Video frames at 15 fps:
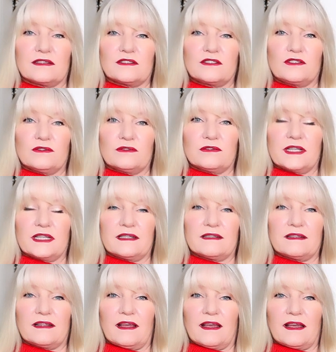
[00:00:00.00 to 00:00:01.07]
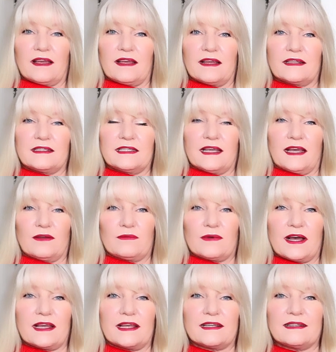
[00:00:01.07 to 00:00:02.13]
during the
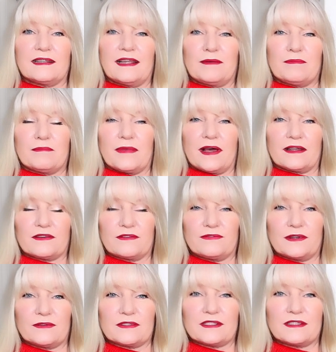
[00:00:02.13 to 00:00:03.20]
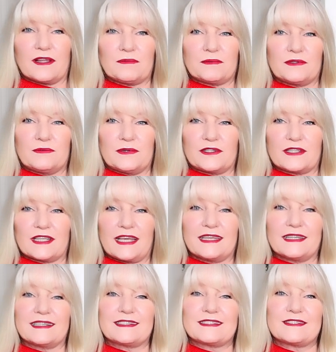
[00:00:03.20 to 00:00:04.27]
DIY the microphone stopped
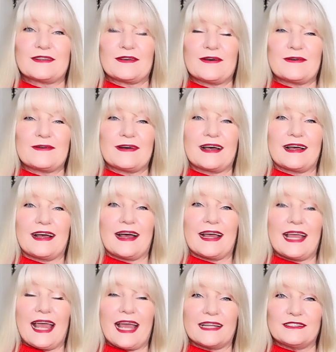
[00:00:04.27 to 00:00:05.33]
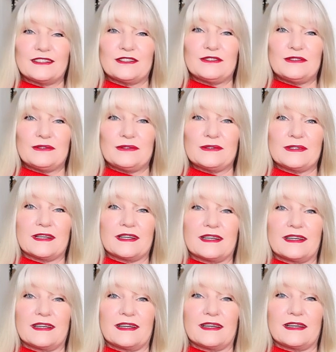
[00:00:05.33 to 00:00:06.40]
working, so I had to do
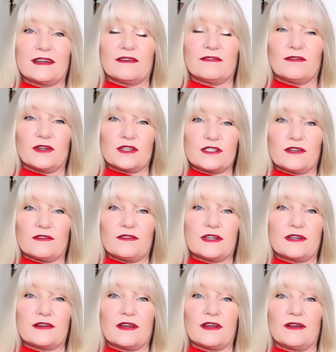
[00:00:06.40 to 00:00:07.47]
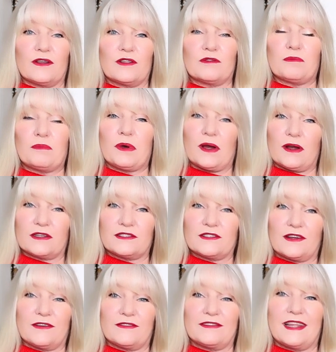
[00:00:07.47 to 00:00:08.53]
a voiceover on part
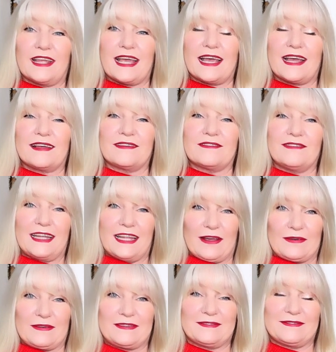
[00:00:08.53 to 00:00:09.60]
of the video.